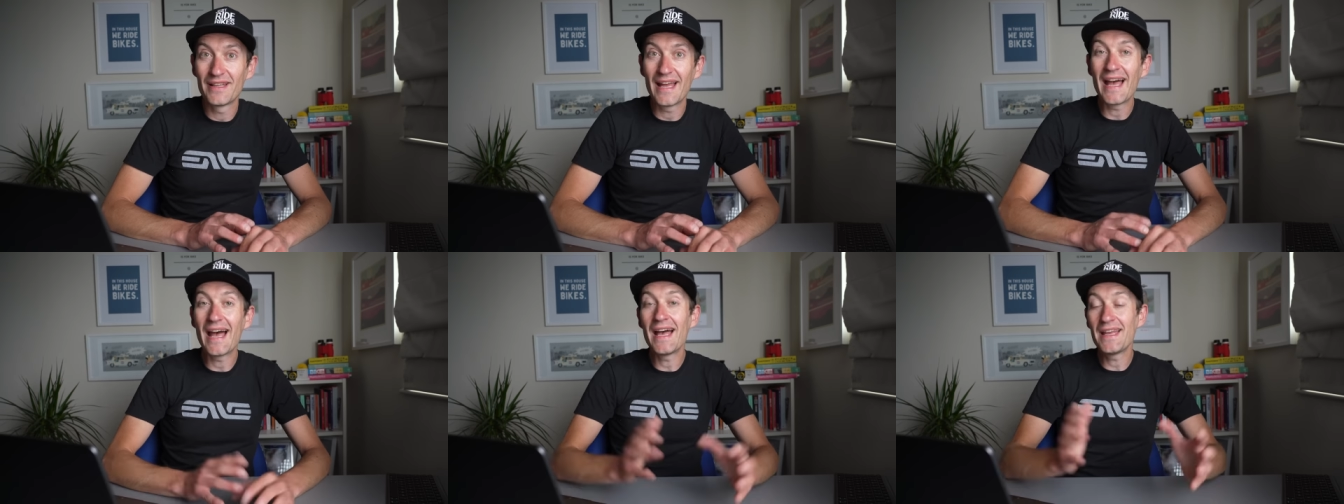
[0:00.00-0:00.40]

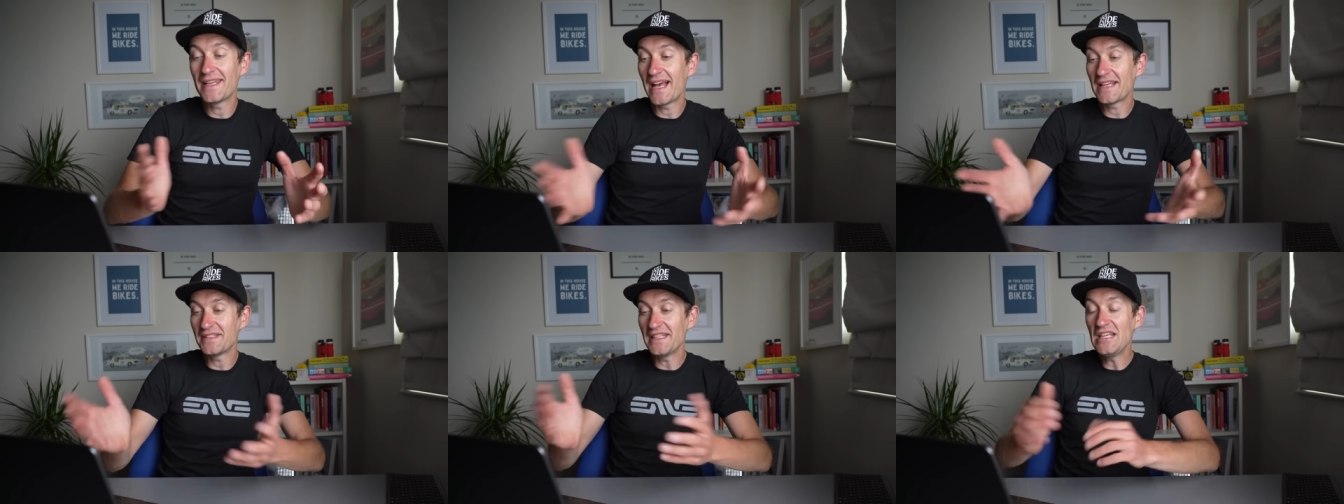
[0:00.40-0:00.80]
And
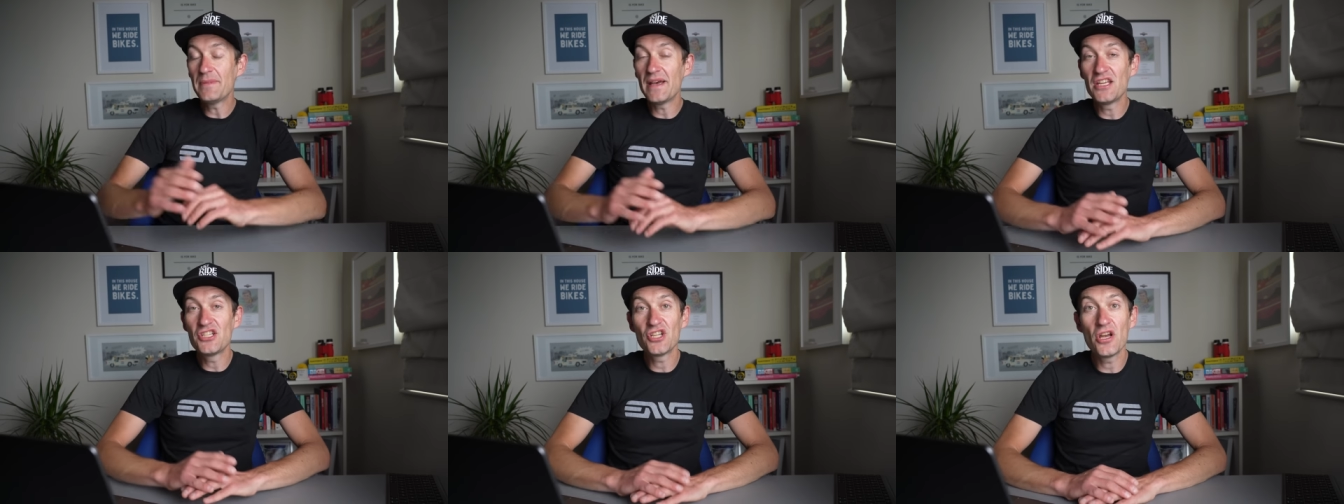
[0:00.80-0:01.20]
as
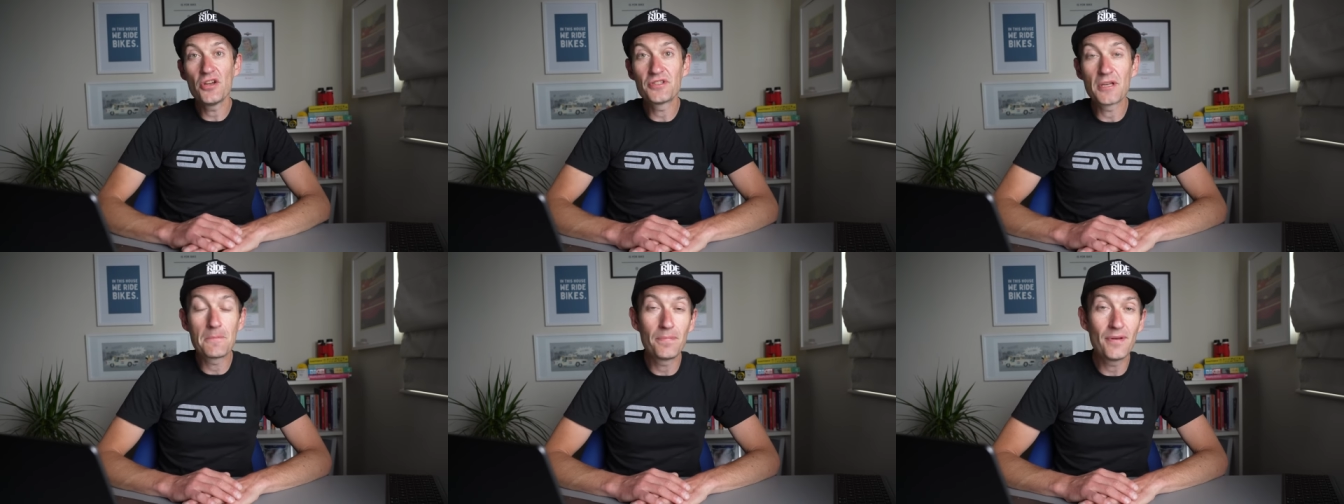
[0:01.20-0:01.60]
eBay
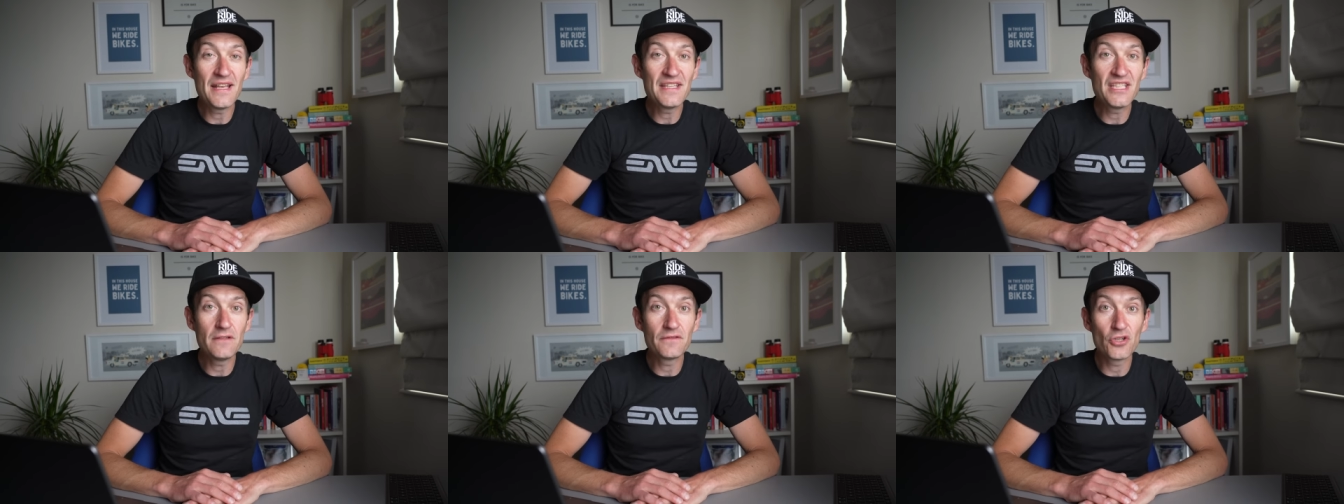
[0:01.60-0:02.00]
shows,
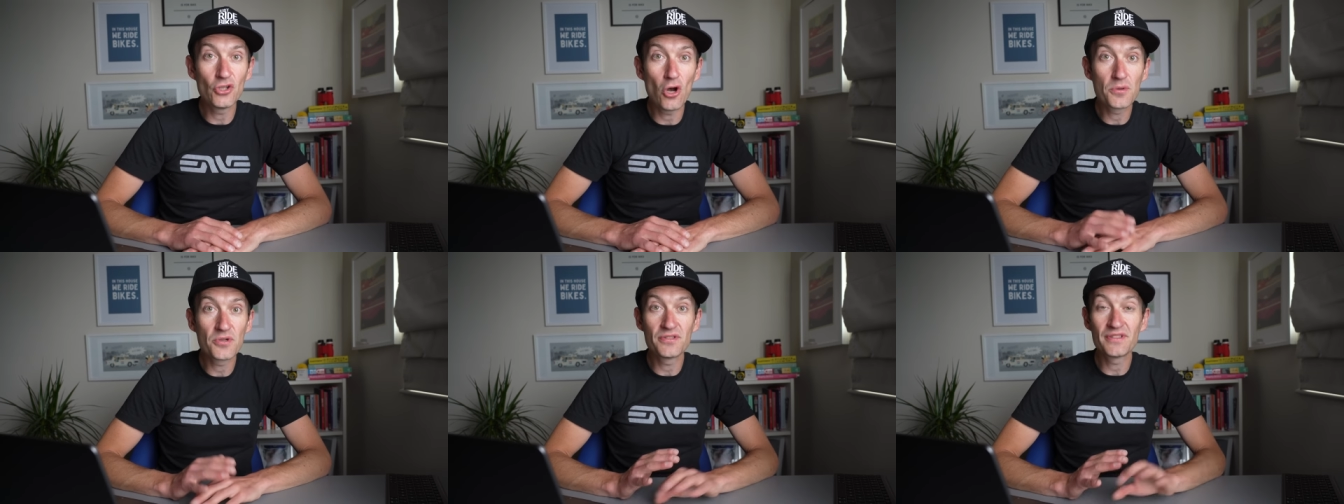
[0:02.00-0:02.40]
plenty of good
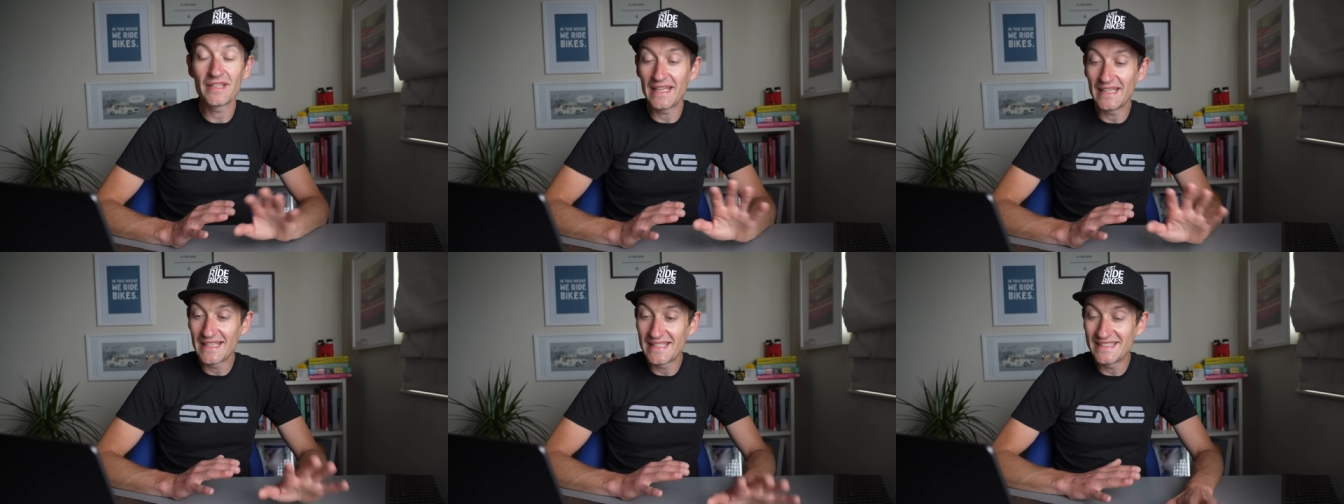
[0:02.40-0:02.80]
options
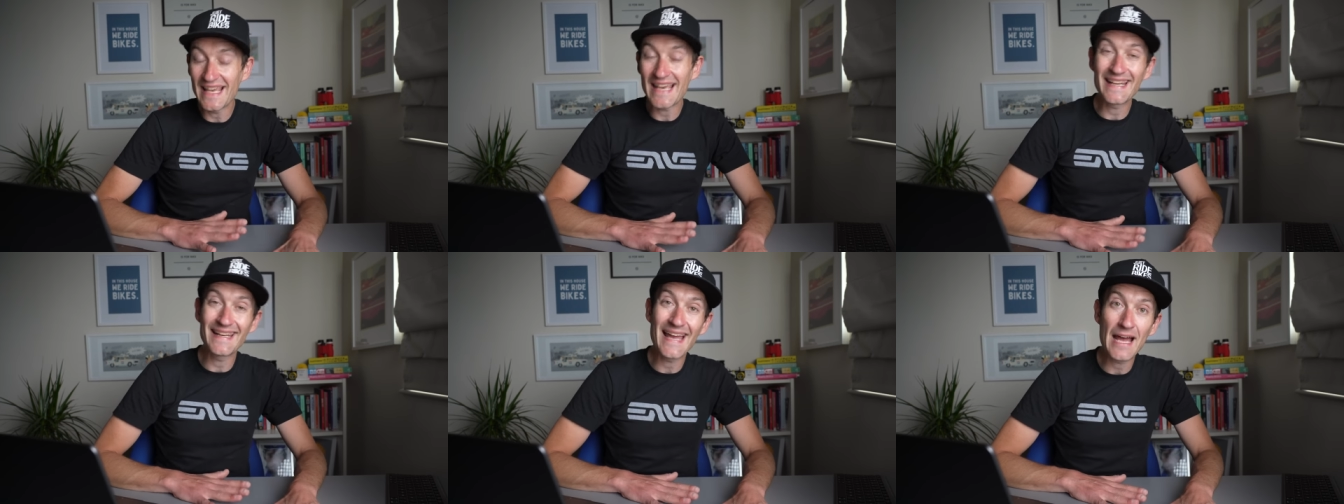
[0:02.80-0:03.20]
in the
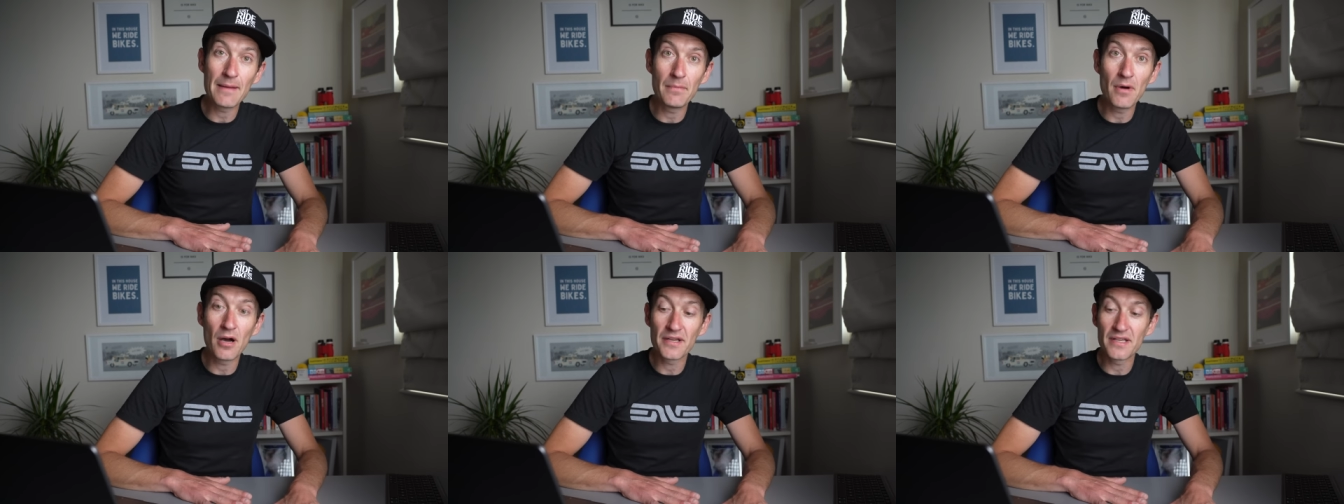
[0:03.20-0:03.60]
second-hand
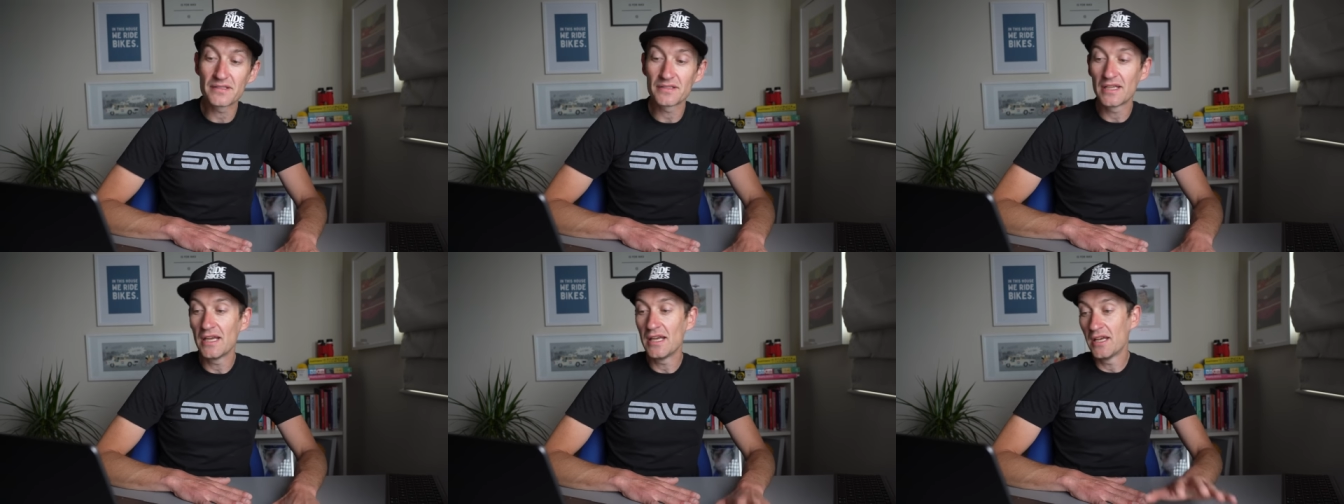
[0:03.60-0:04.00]
market.